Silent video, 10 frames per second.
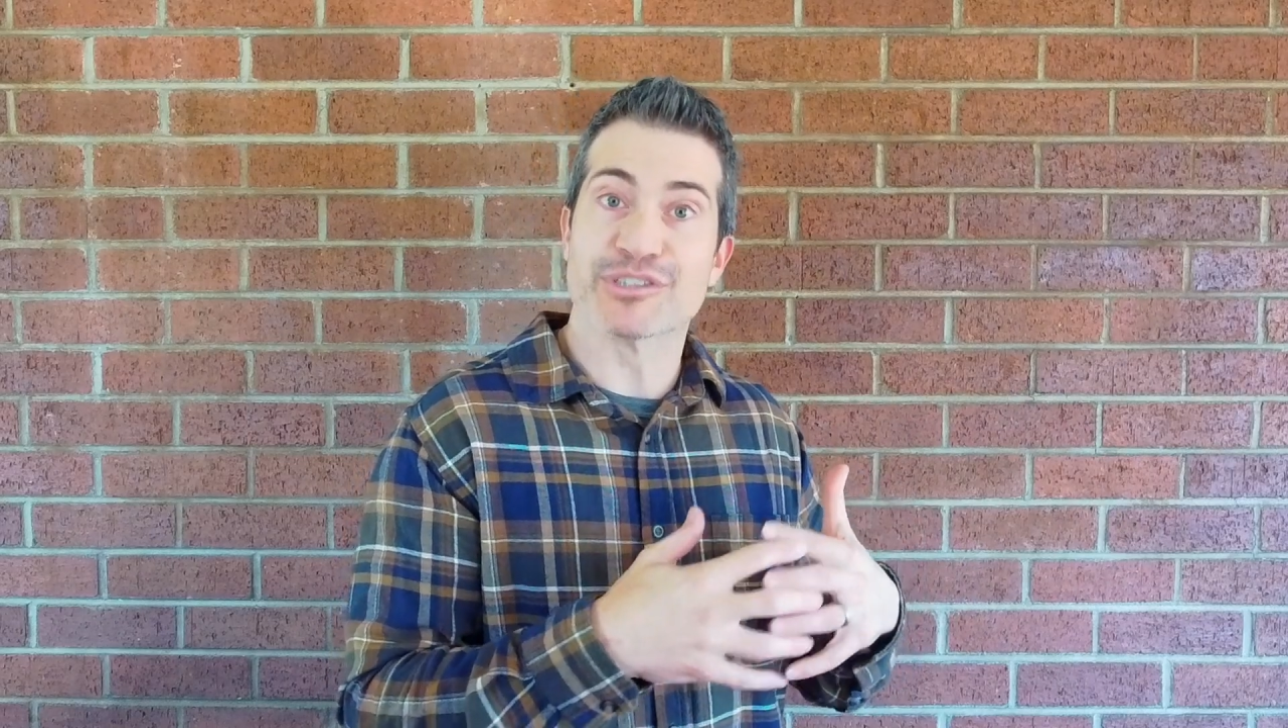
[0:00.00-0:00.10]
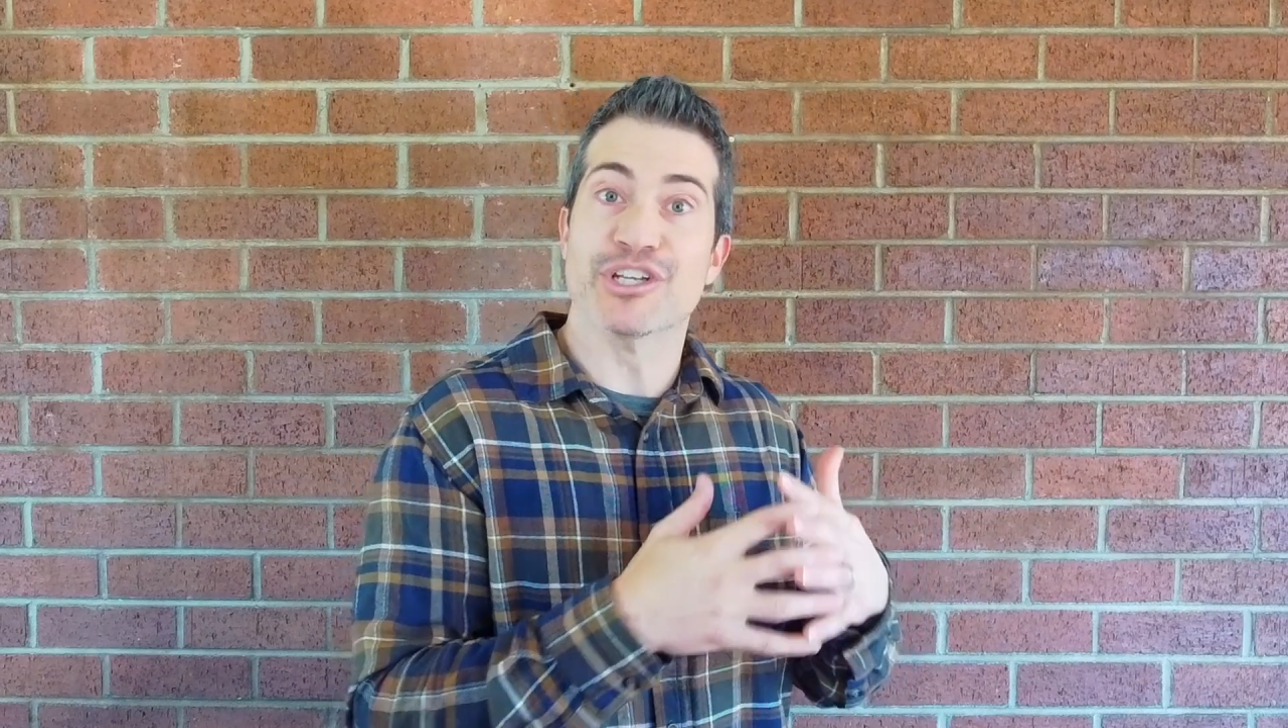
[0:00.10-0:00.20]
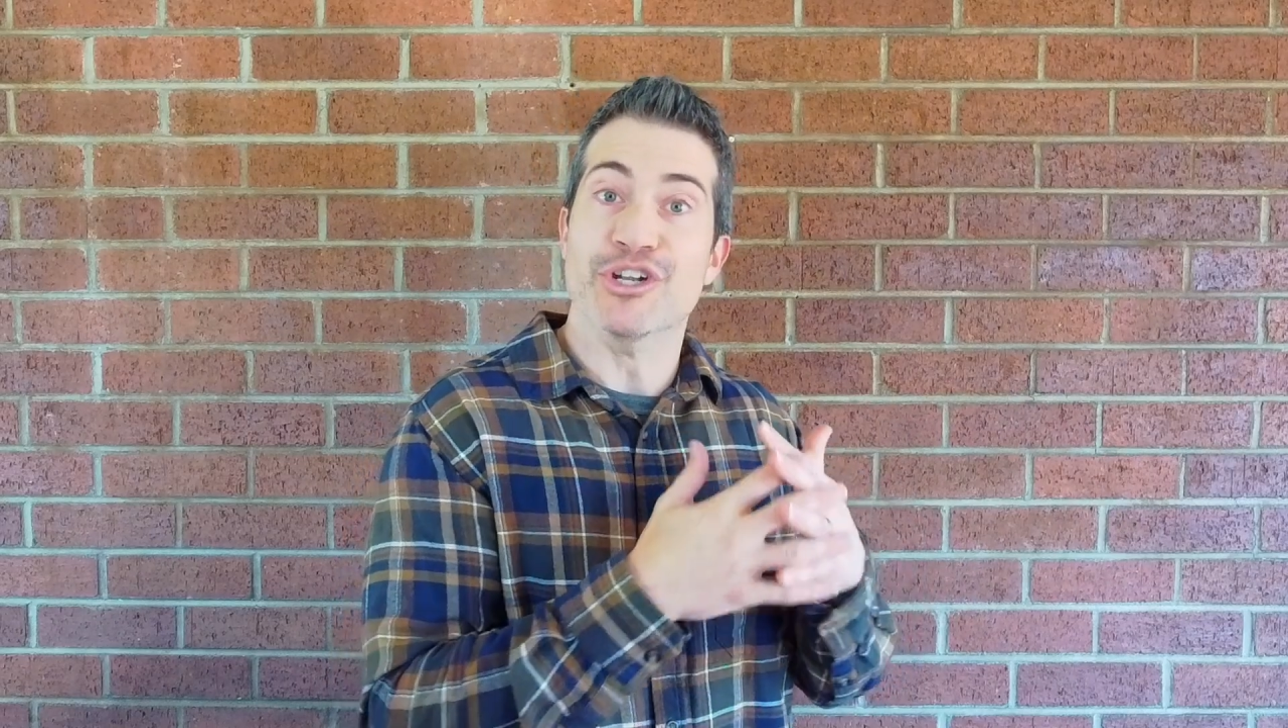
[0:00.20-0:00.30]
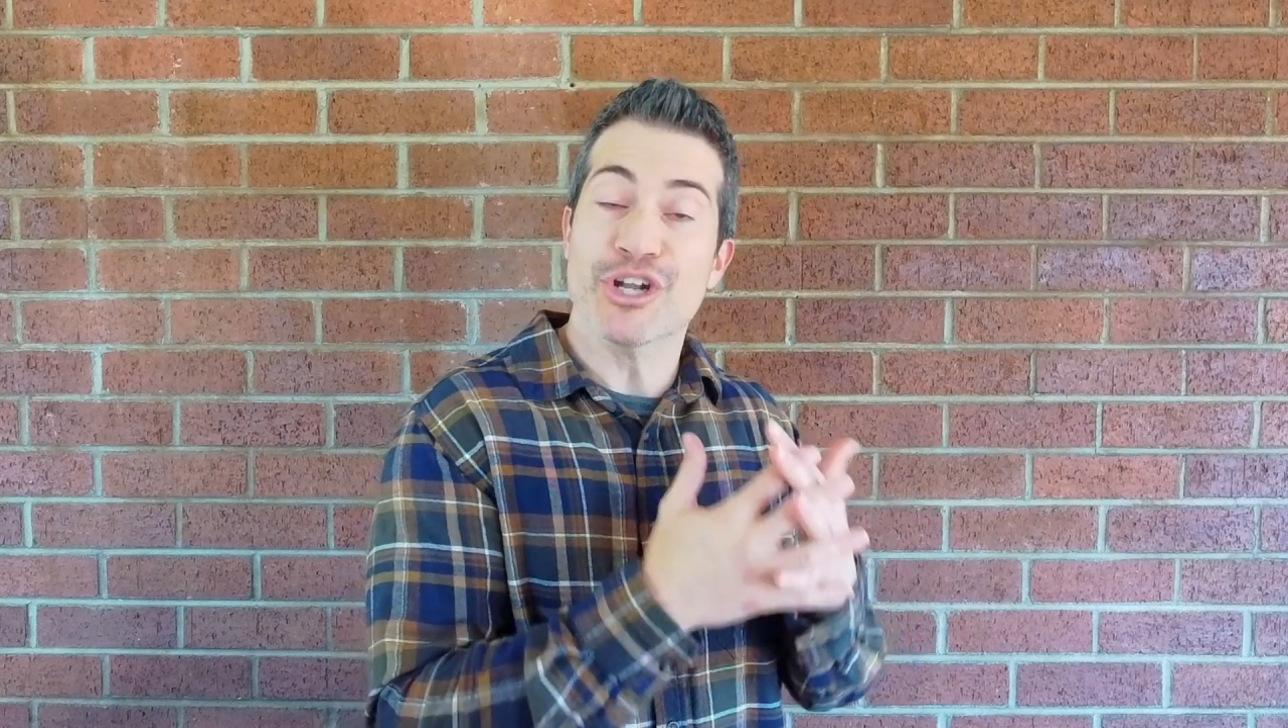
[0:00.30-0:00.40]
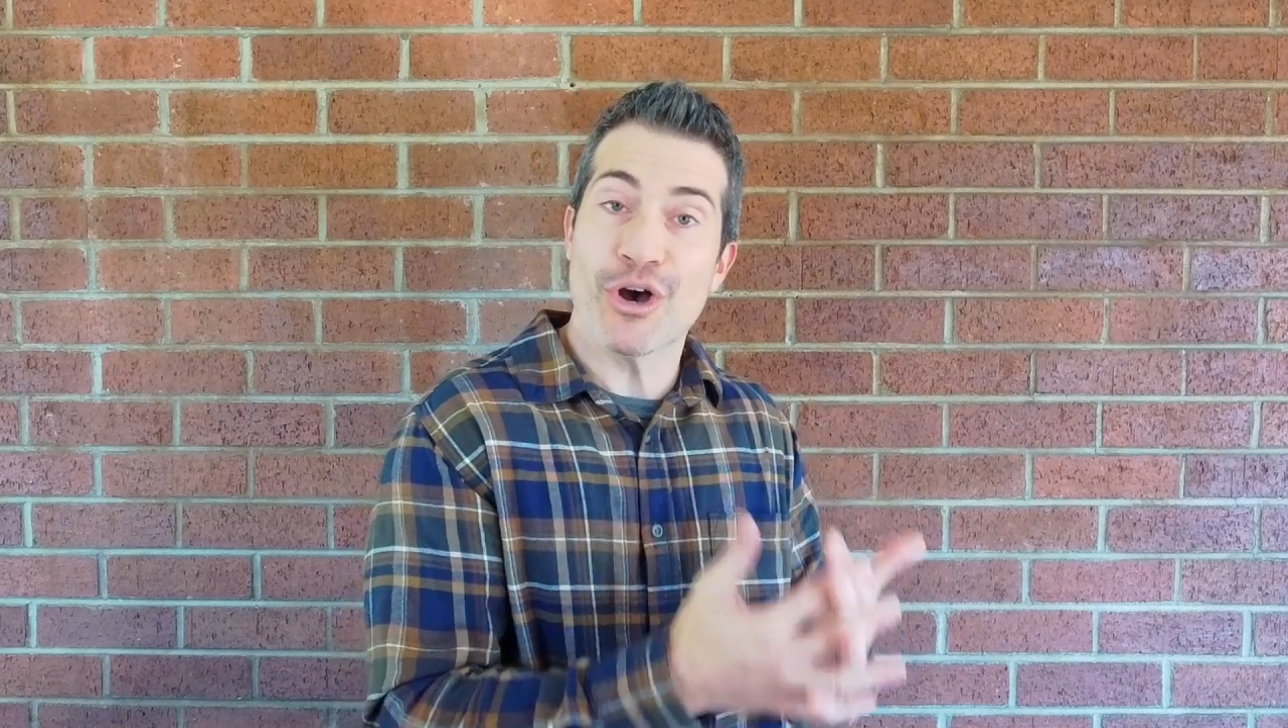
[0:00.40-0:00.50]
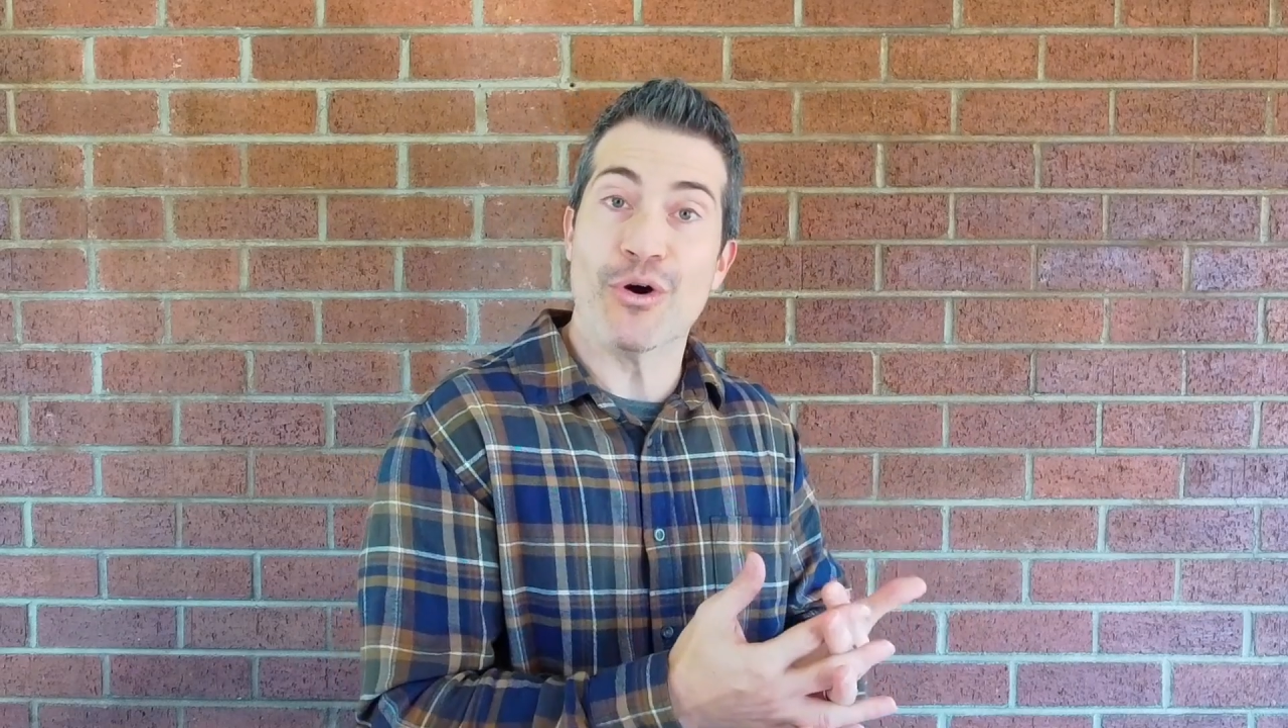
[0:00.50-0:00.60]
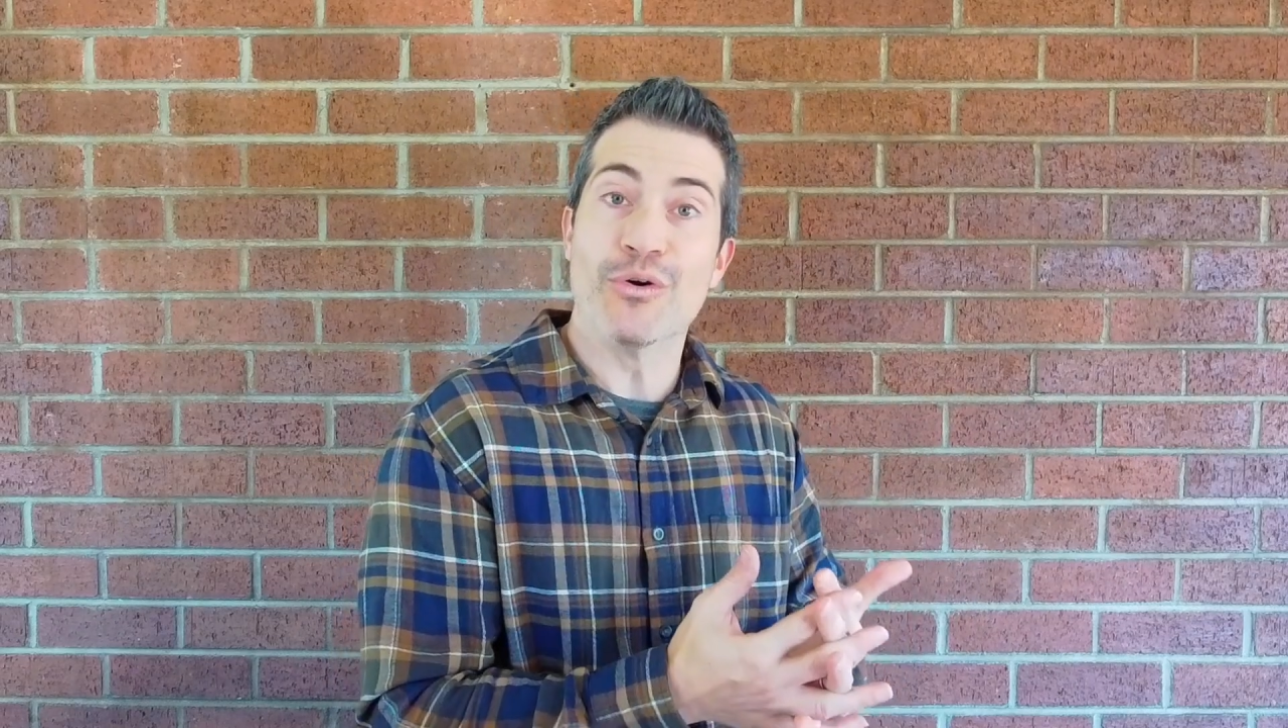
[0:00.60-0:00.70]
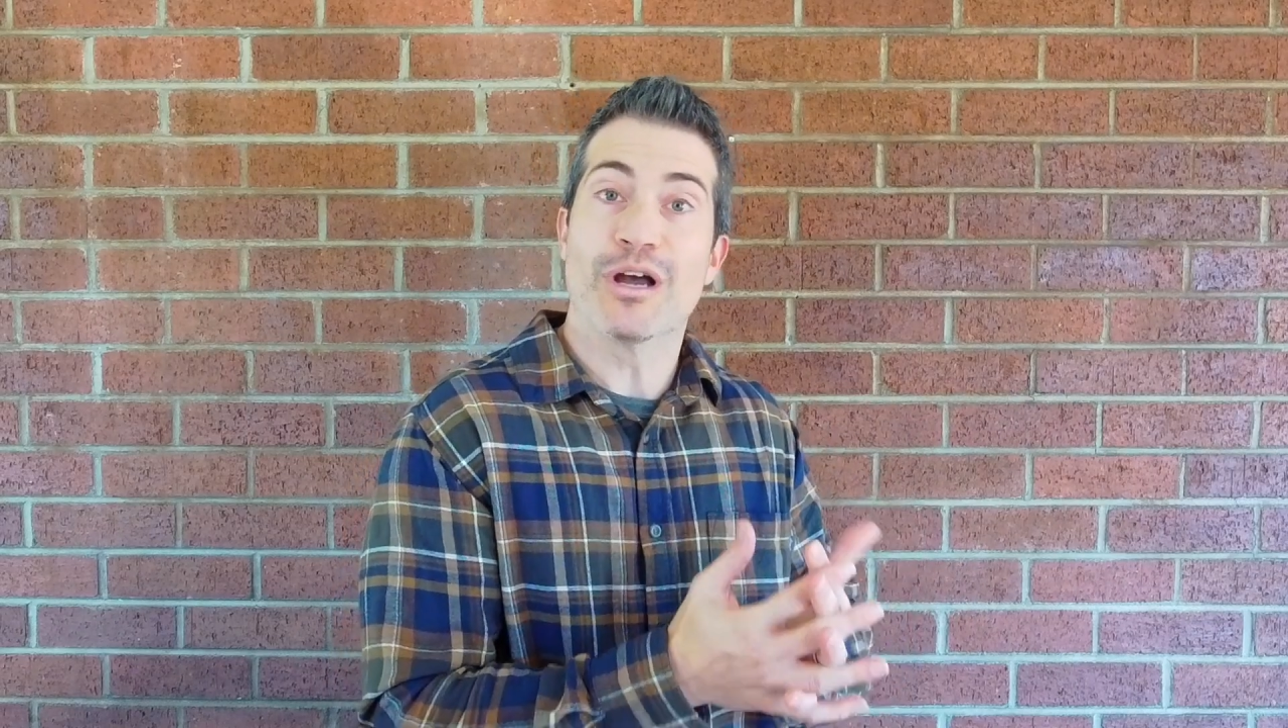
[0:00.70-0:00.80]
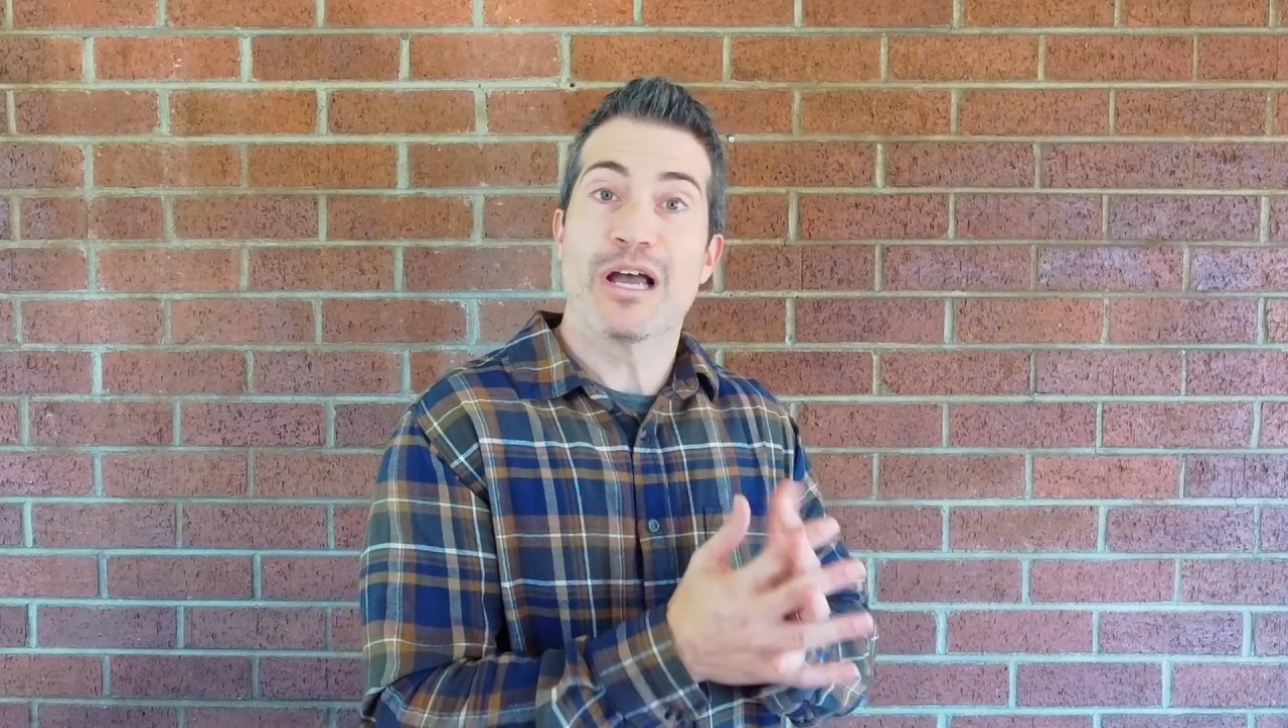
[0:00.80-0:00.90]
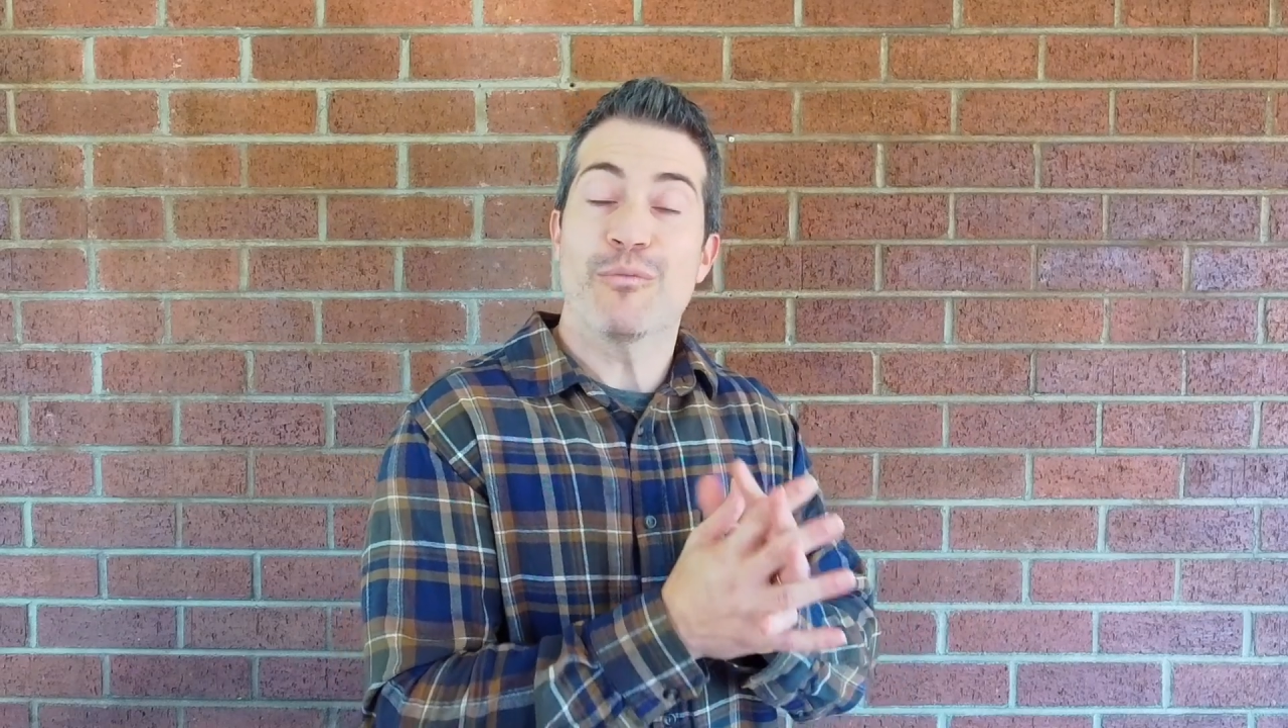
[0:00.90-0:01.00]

to know